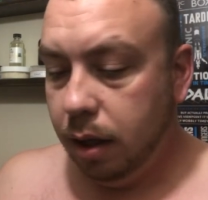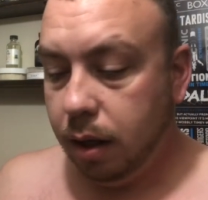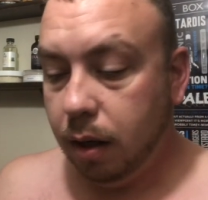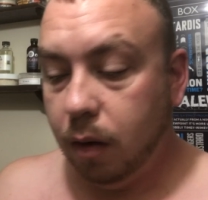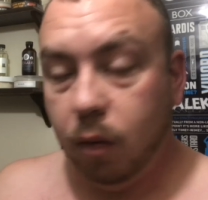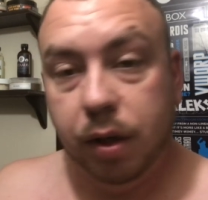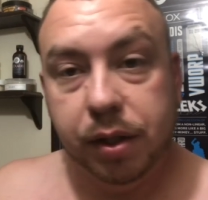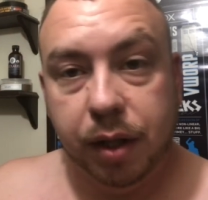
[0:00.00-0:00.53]
I
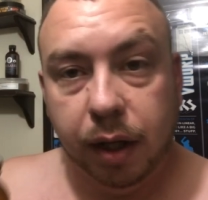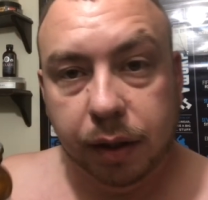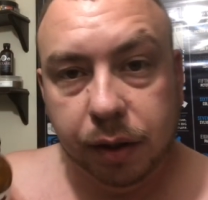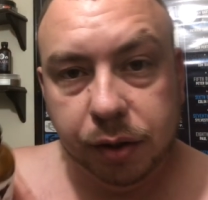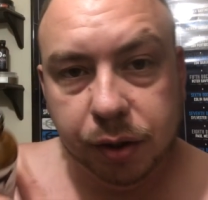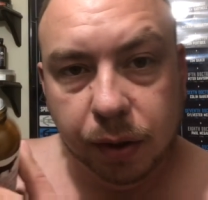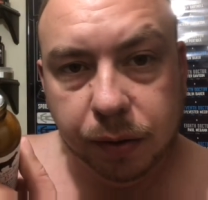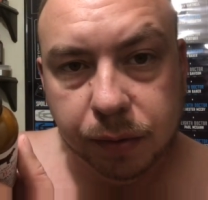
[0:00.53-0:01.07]
always like
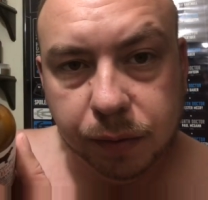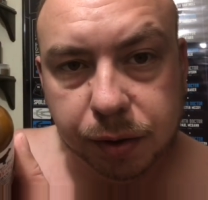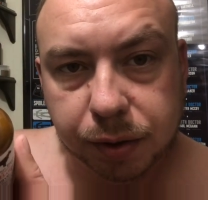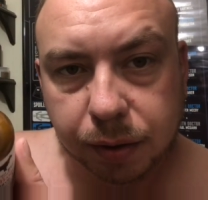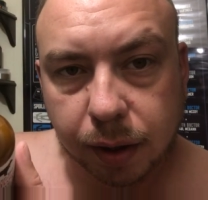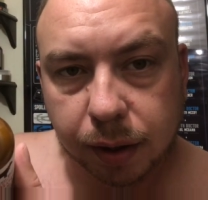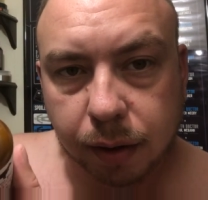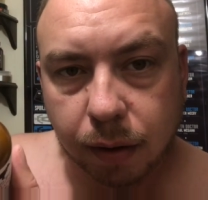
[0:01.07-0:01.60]
to show the
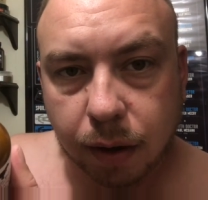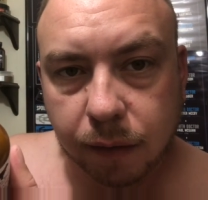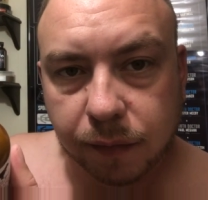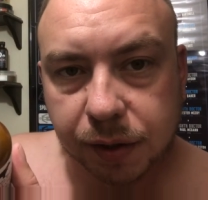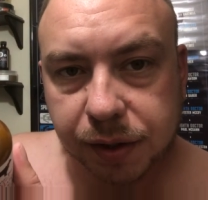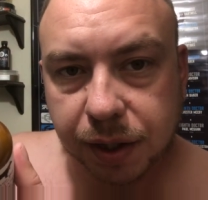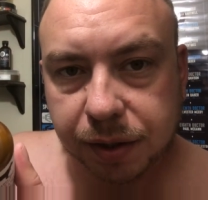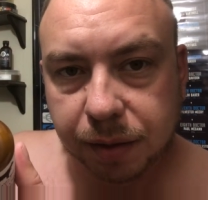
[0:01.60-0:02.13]
restrictor off
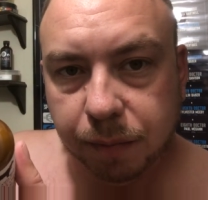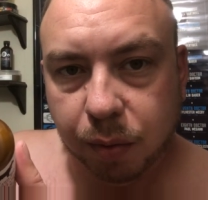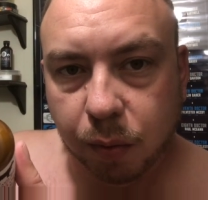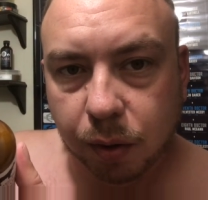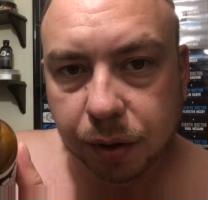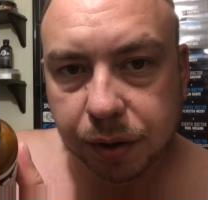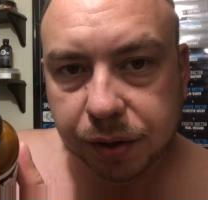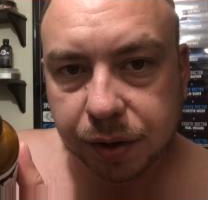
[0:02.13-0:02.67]
because that's
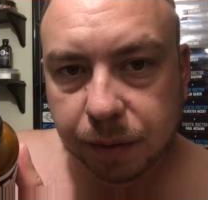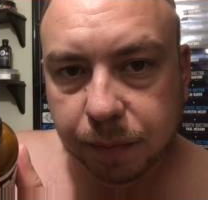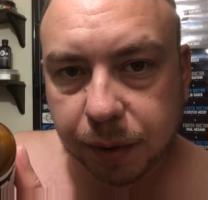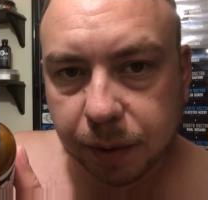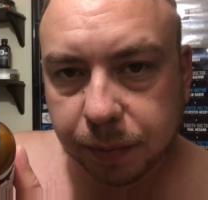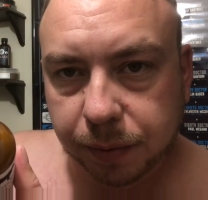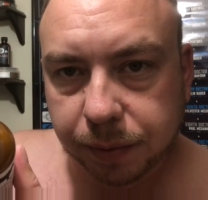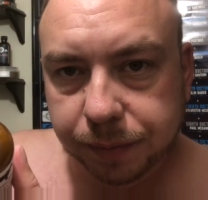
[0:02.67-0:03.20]
important to some
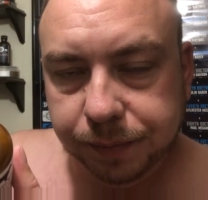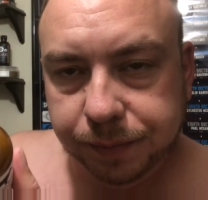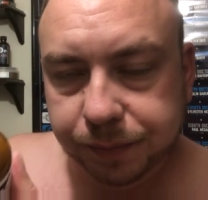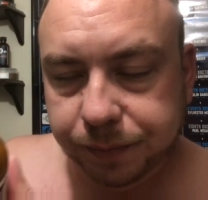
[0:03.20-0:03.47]
people.